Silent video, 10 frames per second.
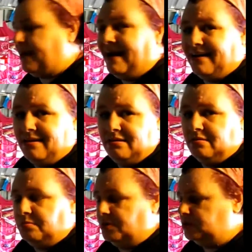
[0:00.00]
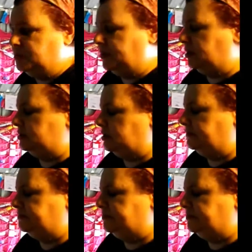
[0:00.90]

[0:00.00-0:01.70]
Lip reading: bag punch board.